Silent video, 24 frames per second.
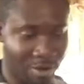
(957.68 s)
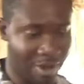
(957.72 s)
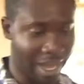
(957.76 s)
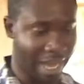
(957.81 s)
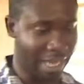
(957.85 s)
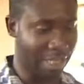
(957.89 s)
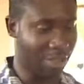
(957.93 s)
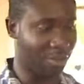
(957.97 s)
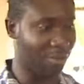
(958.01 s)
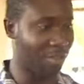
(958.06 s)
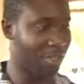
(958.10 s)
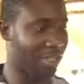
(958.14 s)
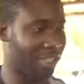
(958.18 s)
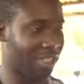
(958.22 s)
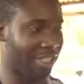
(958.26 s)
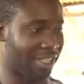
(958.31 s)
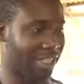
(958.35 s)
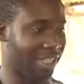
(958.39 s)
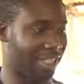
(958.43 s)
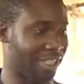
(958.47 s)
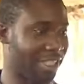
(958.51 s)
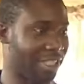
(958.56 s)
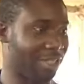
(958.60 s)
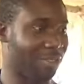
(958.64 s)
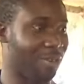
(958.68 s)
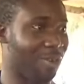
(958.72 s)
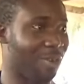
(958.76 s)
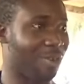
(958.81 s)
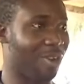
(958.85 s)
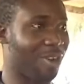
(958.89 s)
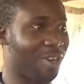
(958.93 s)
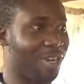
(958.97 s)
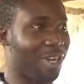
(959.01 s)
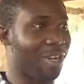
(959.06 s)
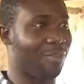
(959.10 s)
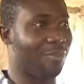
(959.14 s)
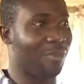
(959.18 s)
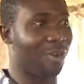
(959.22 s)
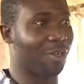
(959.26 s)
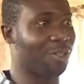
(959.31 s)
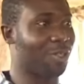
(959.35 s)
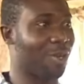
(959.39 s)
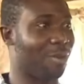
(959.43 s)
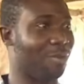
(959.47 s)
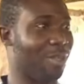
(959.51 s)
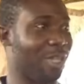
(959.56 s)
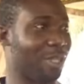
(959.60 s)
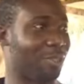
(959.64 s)
you carry Swiss 16, you go come there for
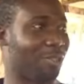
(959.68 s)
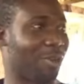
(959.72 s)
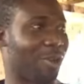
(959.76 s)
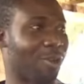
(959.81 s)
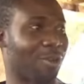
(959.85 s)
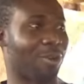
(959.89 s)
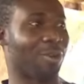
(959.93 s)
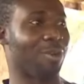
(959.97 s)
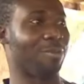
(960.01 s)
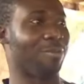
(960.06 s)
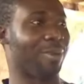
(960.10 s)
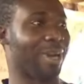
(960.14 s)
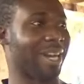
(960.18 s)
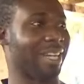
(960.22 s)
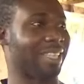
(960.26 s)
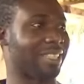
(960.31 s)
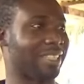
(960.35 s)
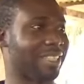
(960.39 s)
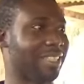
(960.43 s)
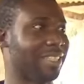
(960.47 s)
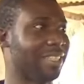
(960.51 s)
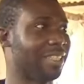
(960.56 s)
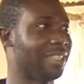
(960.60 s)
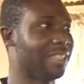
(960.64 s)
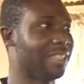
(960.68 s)
shock, they suck your breast.